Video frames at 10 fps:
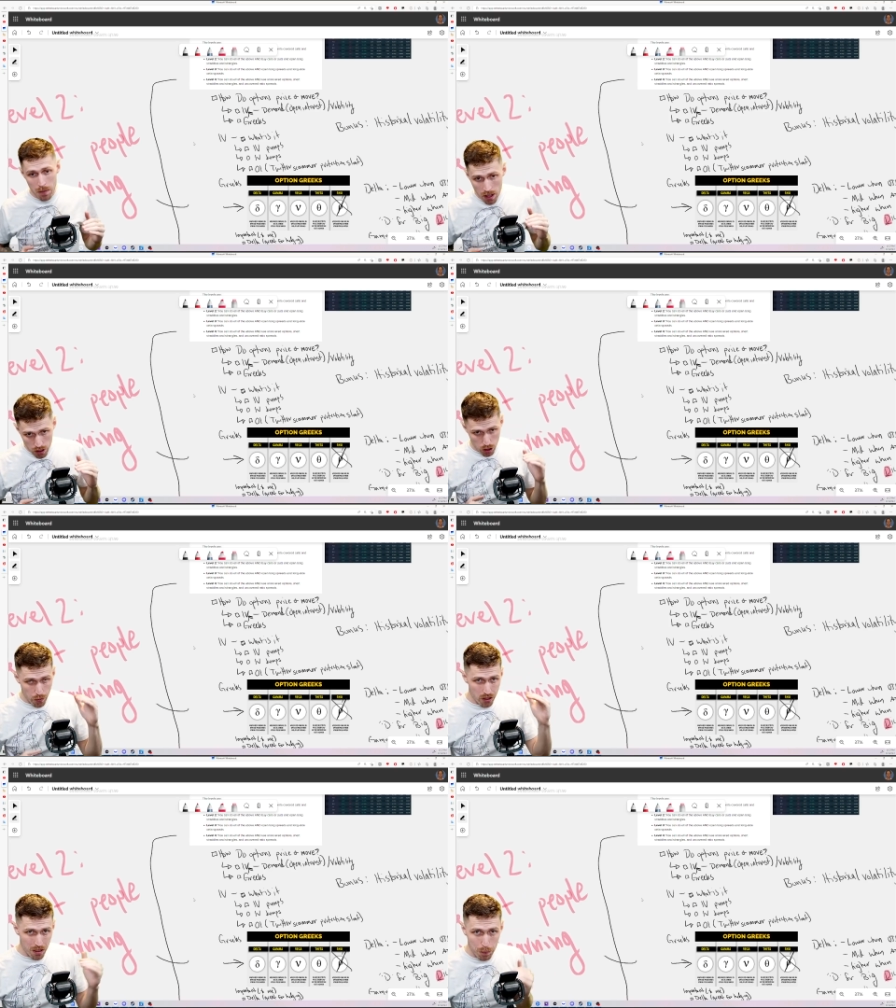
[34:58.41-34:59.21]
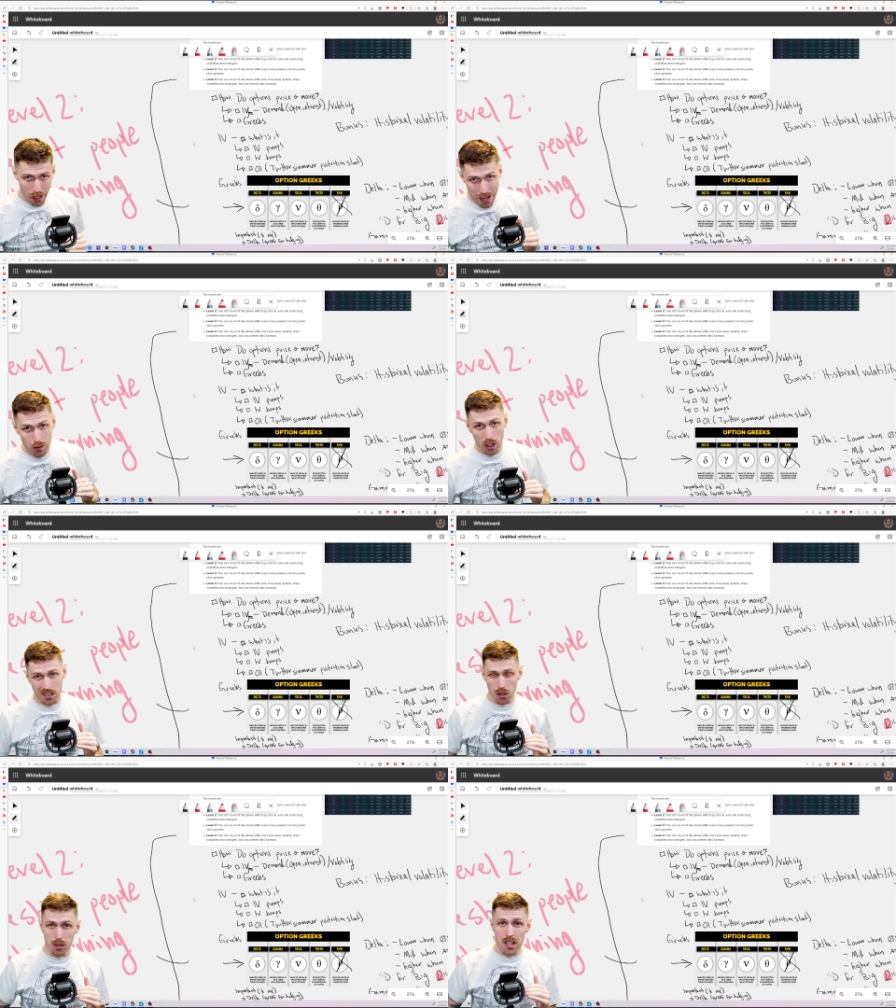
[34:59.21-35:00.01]
So if there's an implied
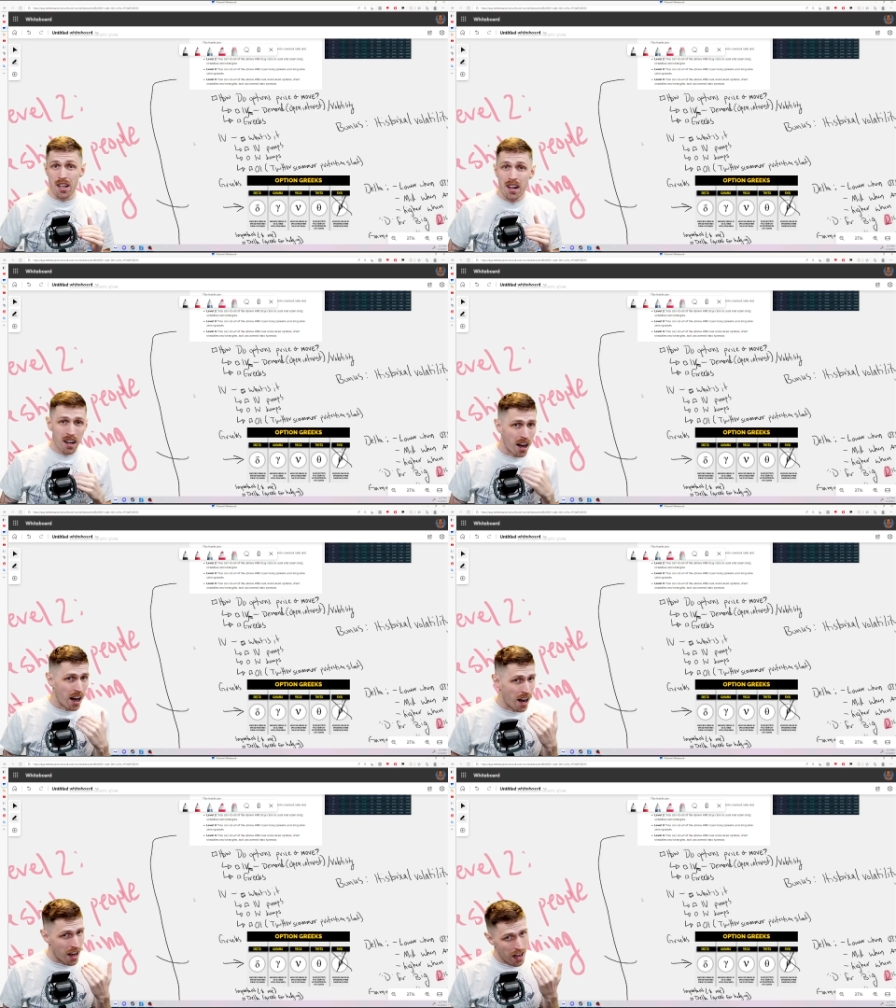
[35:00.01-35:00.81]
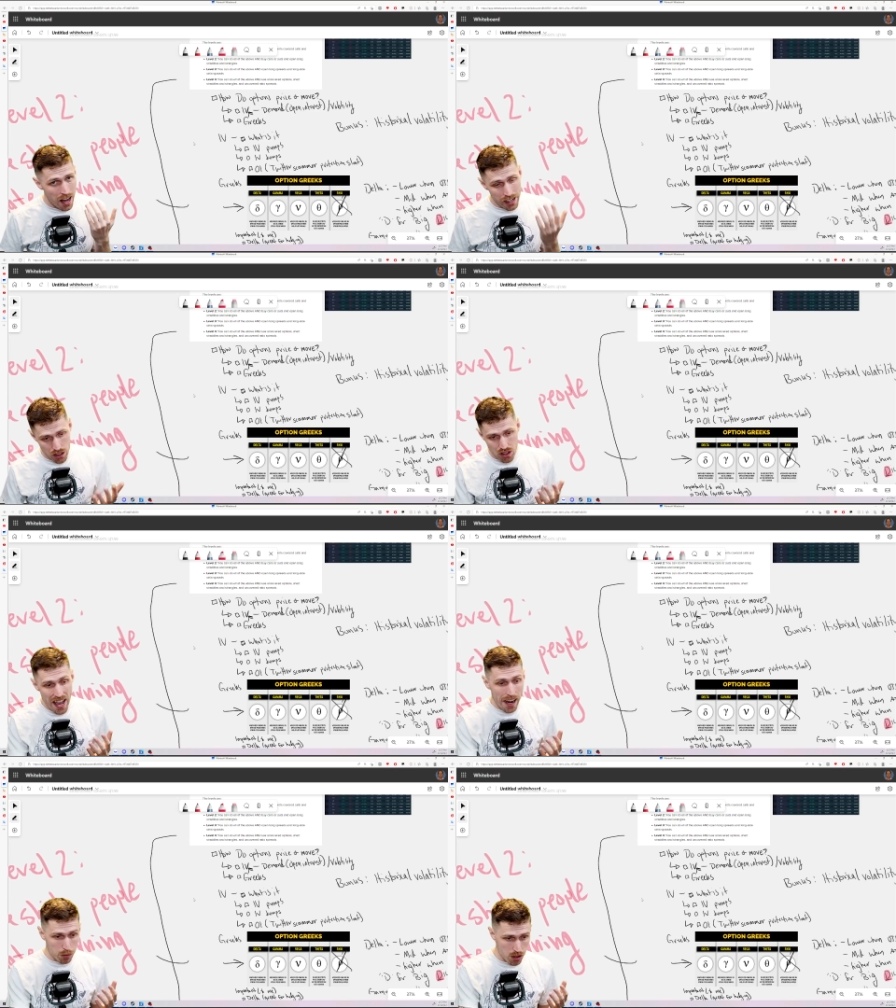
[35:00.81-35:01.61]
volatility on a
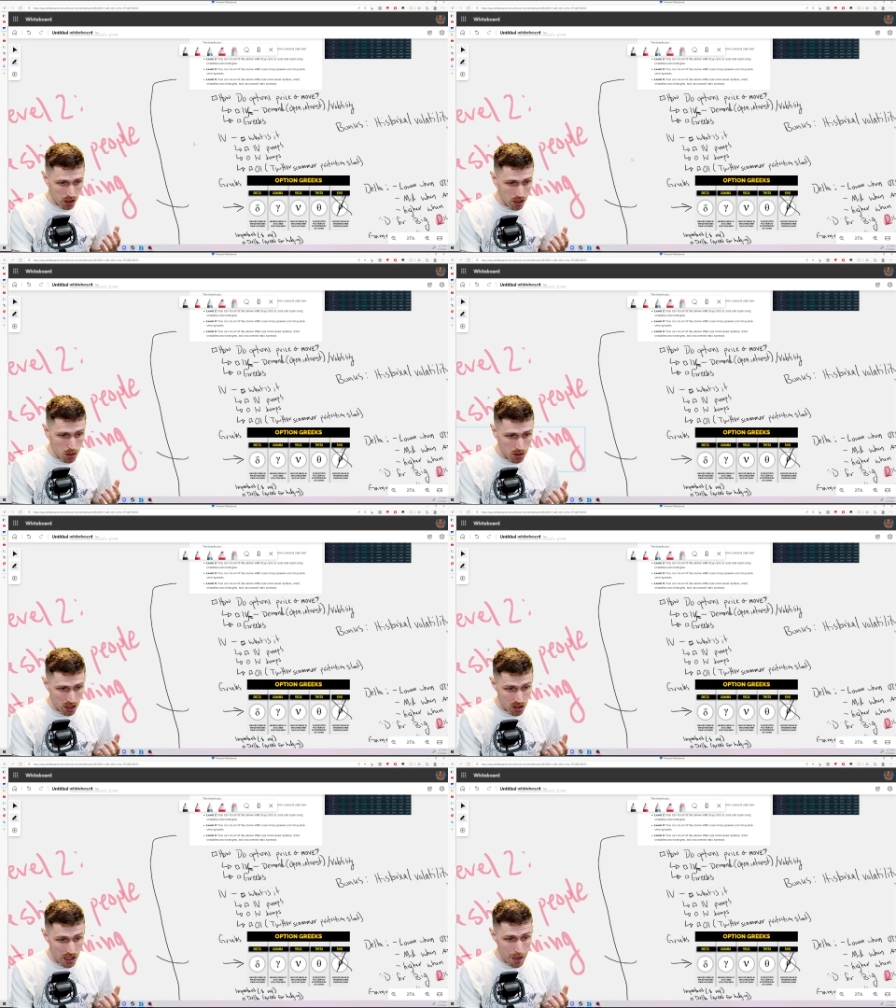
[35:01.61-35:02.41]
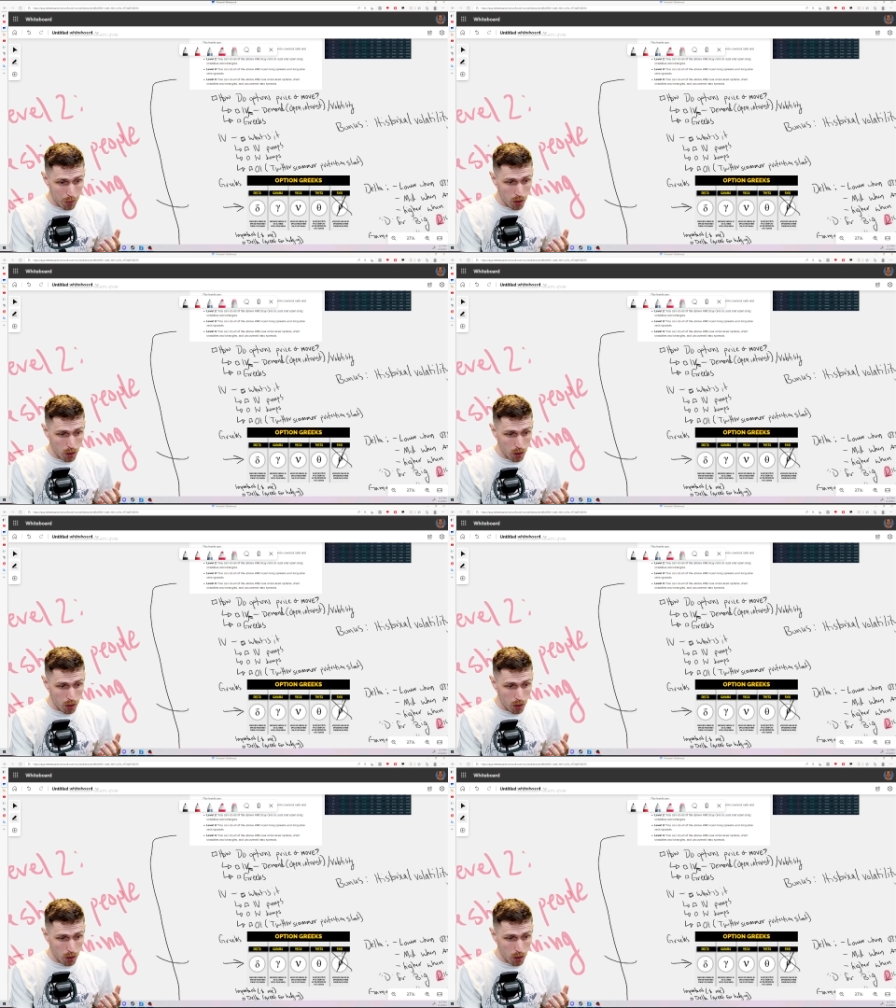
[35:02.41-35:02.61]
stock, we're just going to use an example